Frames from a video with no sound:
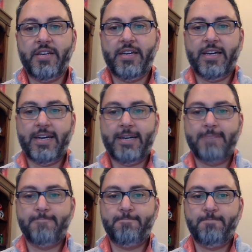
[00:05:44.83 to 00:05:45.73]

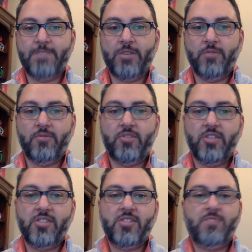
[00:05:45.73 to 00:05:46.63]
You know,
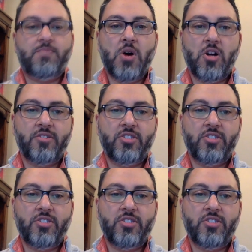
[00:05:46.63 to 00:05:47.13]
does this ball